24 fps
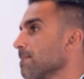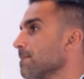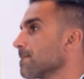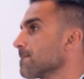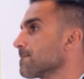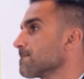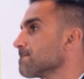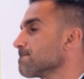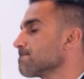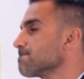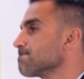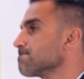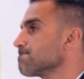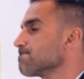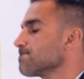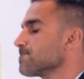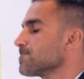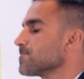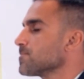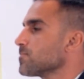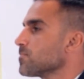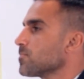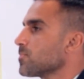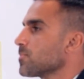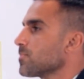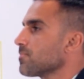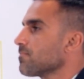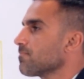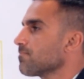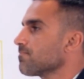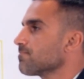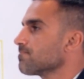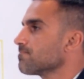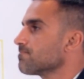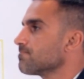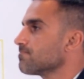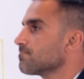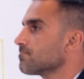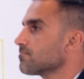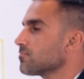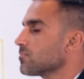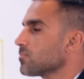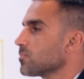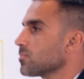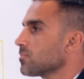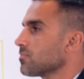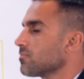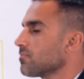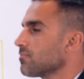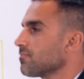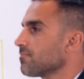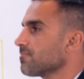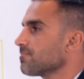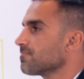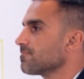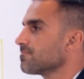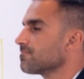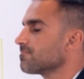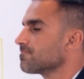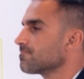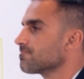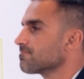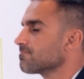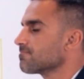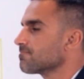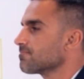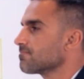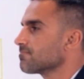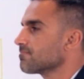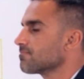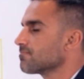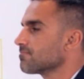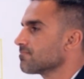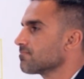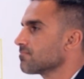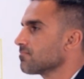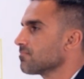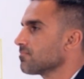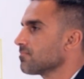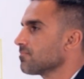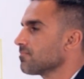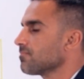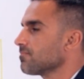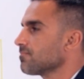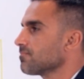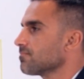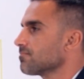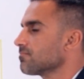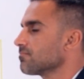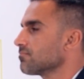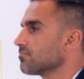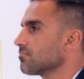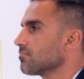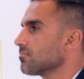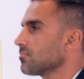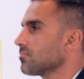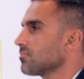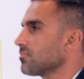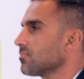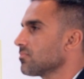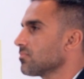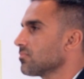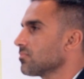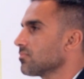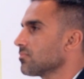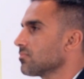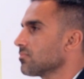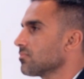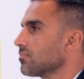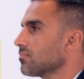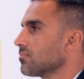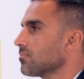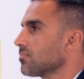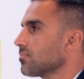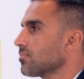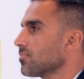(silent)